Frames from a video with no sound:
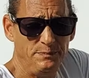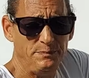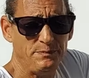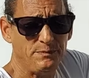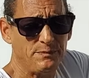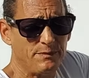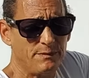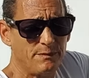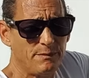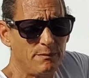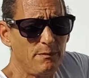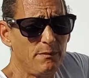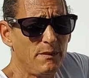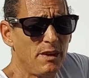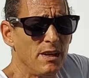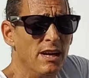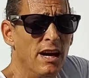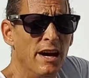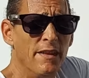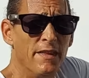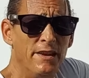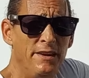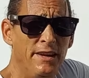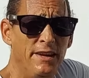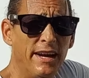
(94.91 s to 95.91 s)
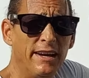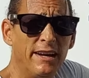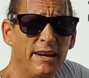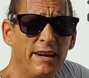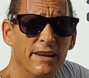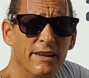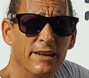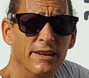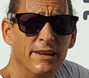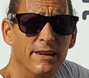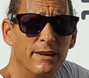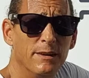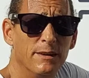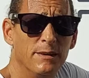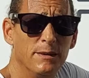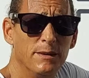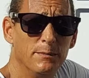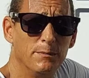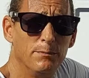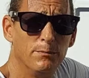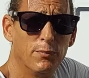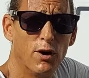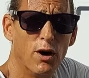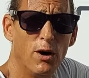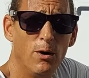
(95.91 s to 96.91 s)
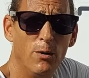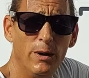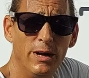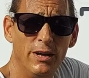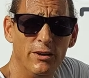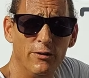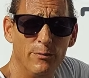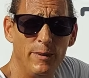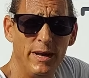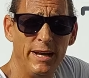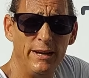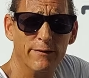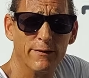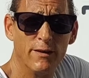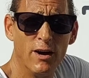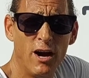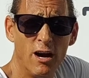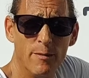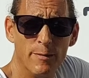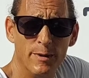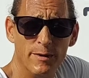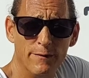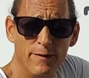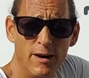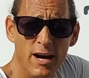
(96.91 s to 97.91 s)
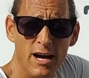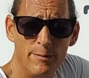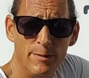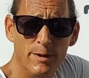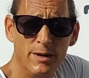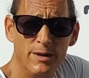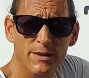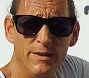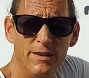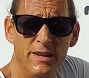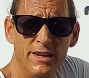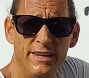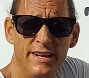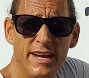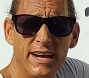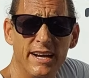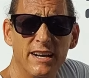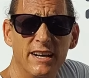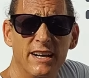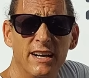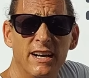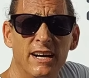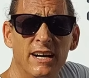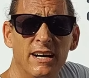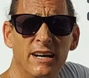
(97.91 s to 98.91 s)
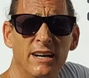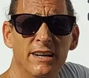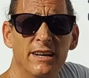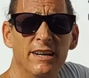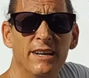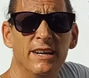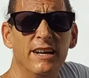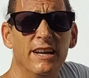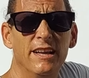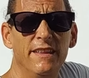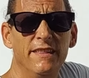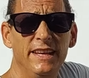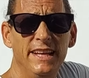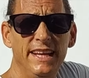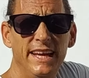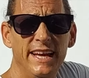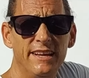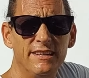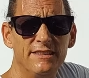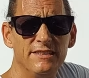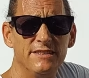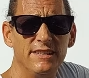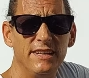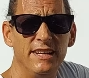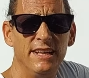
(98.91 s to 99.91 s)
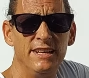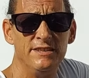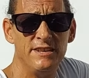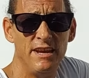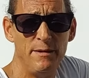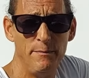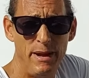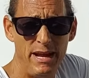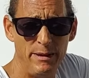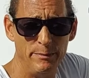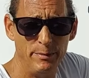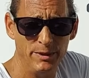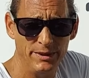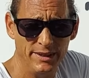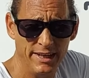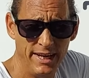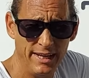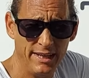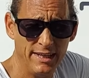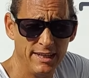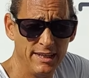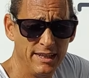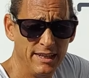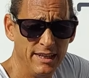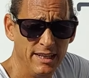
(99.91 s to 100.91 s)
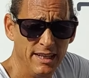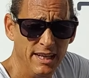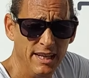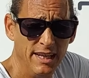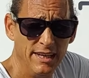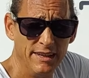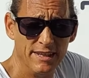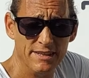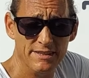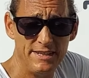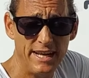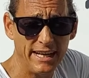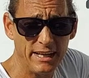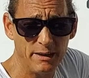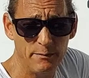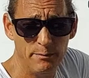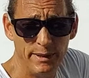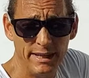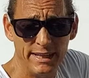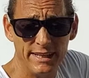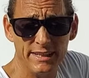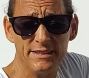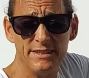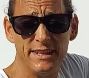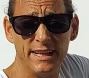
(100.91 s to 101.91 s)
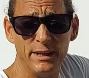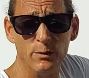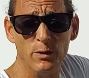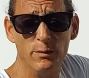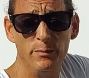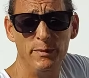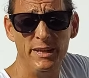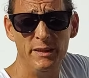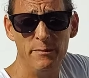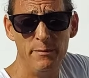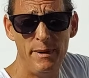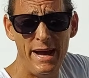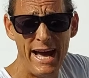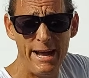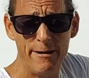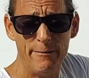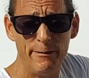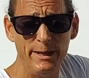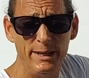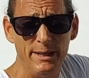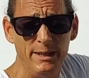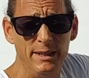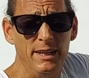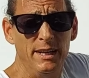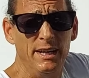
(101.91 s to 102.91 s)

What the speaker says: The deck on the Pro is made of carbon fiber. The deck on the S is a maple deck. The second biggest thing would be the battery.